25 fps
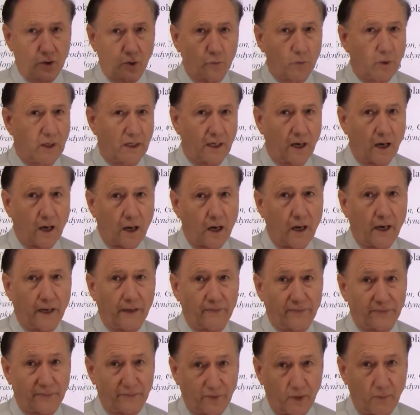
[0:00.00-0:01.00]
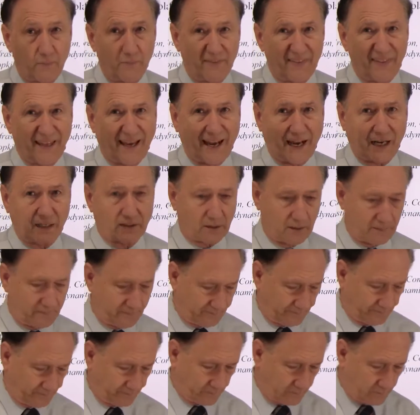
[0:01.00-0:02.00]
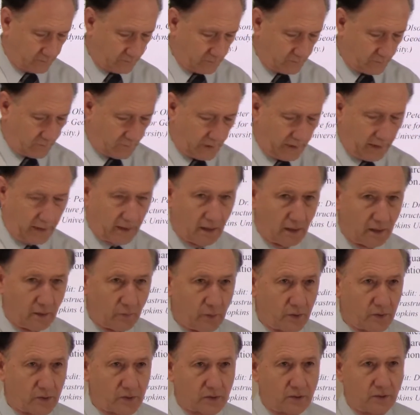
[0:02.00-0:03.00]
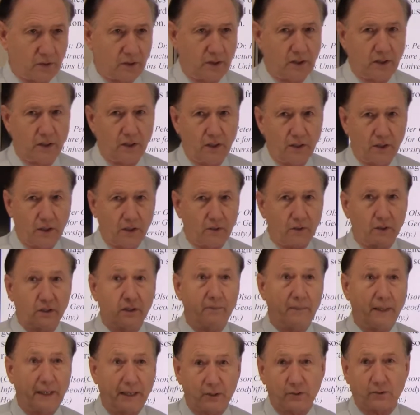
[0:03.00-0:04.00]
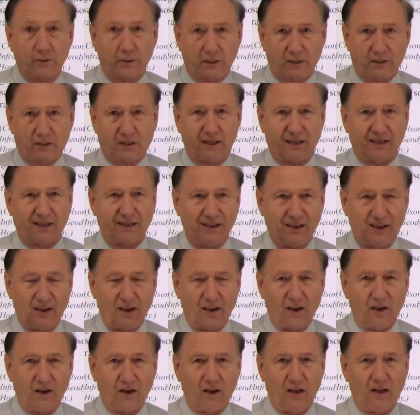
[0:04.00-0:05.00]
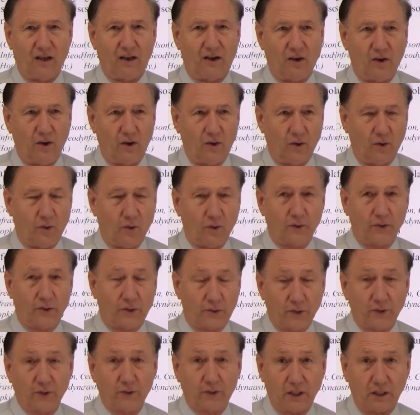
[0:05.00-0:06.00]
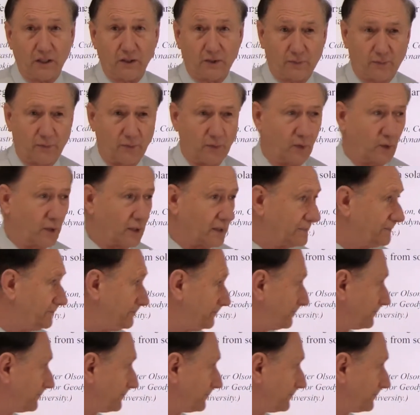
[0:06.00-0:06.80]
run and hide from that. In other words, you're in the Matrix or the 13th floor.